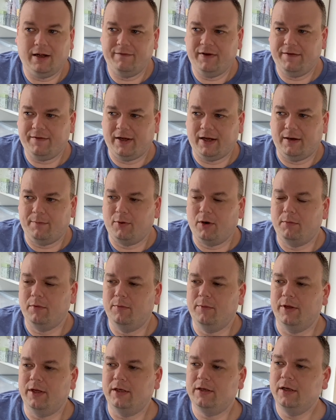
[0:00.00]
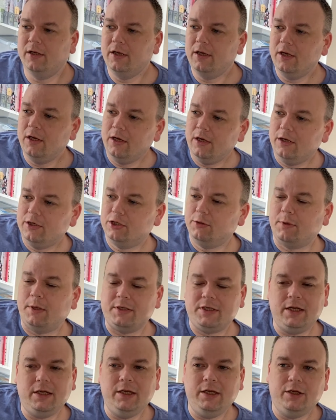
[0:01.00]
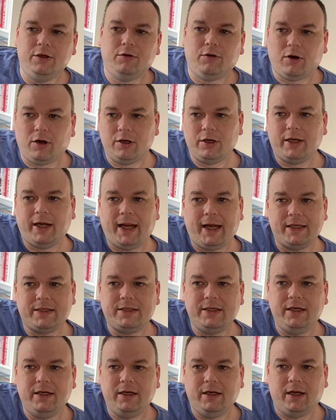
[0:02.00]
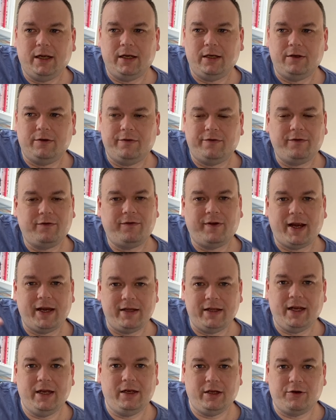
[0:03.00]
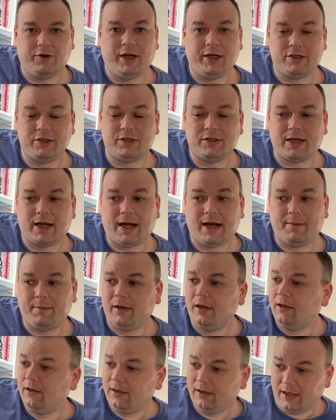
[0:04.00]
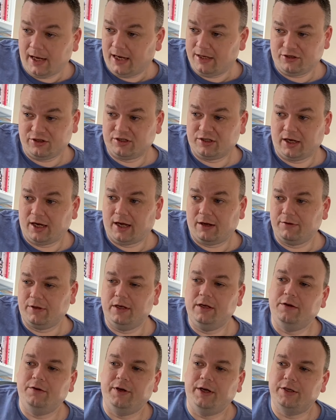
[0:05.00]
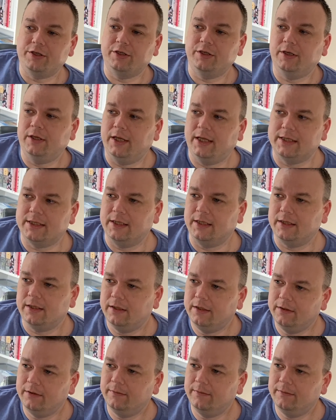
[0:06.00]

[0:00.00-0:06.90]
I've never had a problem with it. Sometimes you need to go onto Etsy and find the integrations tab and just allow the integration, and that's it.